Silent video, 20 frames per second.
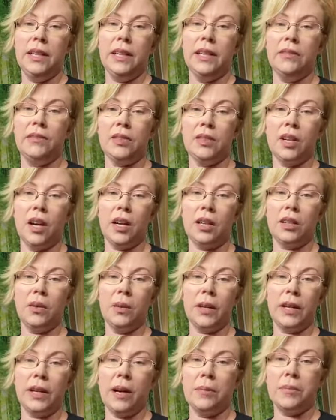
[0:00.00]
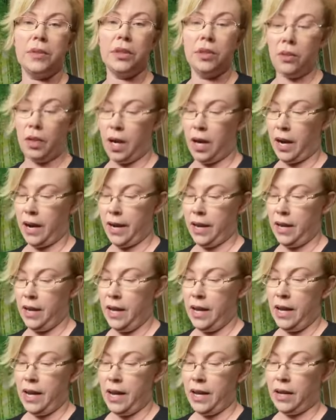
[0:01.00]
if you're not going up too high.
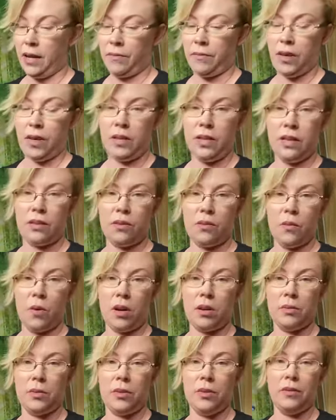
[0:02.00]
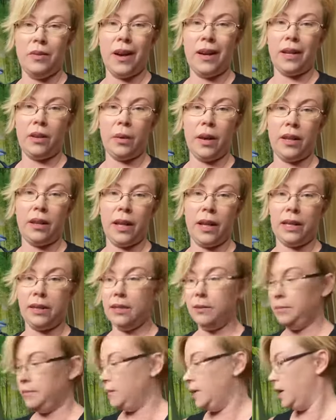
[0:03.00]
And I find these are waterproof. I quite like
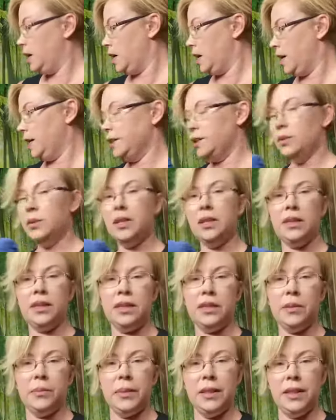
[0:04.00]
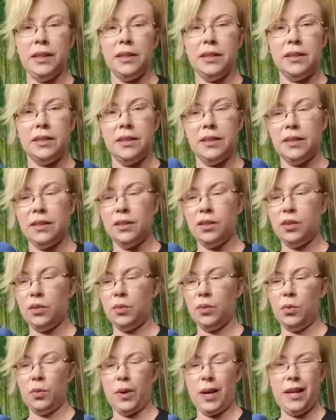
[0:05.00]
them. I do get a little bit
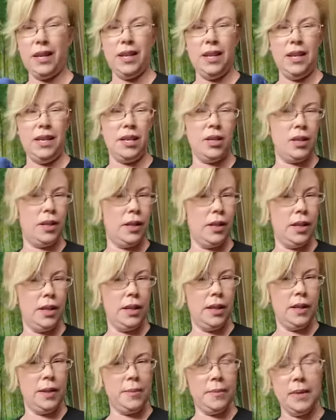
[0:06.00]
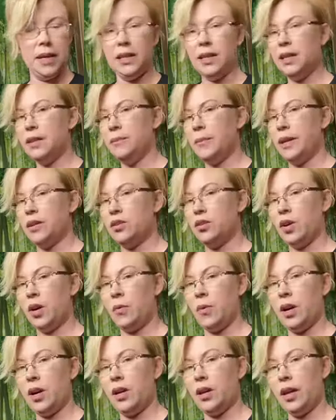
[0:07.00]
sweatier in them. I need to make sure I
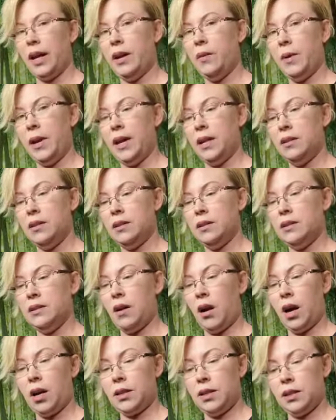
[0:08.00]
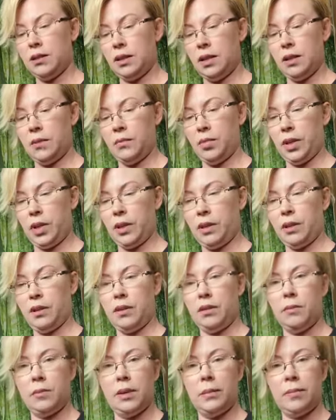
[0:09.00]
wear a lightweight sock that's going to breathe a
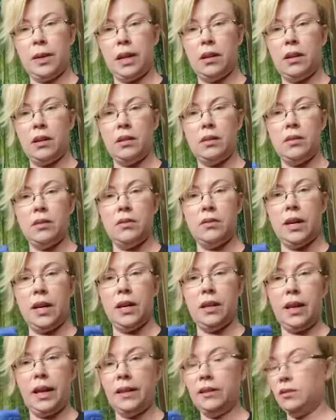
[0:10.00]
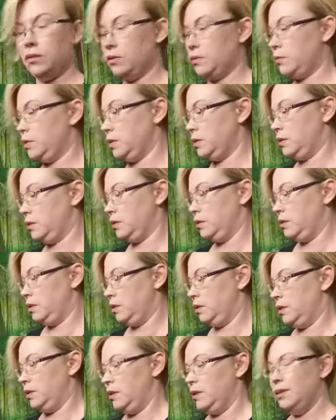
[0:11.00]
little bit better. So I like those ones.
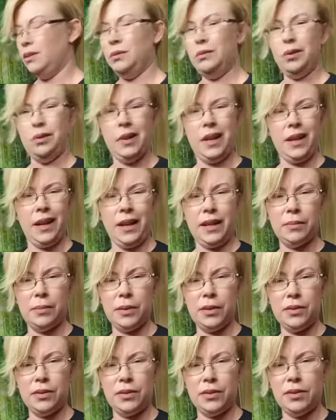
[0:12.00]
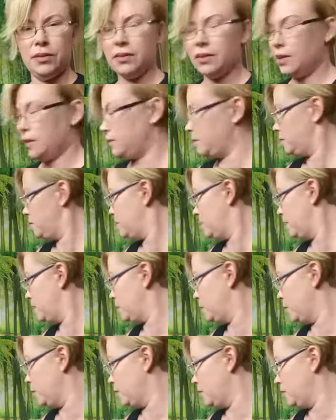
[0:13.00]
Who knew I liked blue shoes?
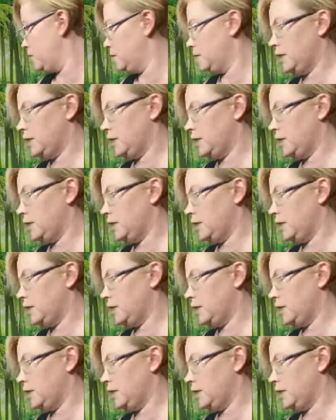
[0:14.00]
That's weird.